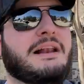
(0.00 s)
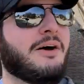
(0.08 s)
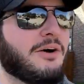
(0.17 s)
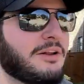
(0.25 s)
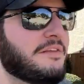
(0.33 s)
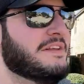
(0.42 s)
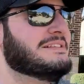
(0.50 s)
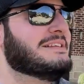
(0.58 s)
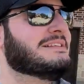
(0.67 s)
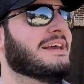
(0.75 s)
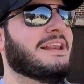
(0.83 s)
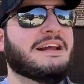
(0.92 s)
all of this is
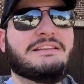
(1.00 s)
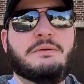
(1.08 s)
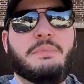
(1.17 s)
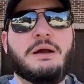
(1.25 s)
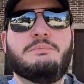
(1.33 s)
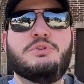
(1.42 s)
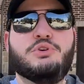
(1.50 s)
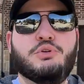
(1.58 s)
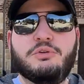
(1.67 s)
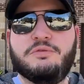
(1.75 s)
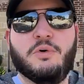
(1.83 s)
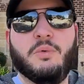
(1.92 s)
connected by
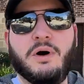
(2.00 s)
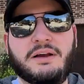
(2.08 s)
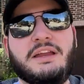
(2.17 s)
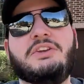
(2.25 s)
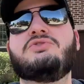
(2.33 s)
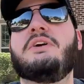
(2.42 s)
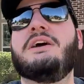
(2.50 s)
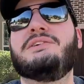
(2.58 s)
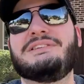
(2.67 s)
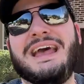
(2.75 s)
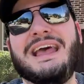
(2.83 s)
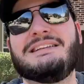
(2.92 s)
beautiful walking trails
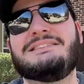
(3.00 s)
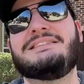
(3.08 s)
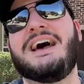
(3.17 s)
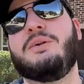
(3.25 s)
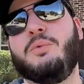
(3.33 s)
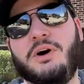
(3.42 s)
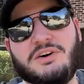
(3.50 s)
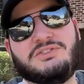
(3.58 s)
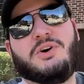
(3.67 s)
and sidewalks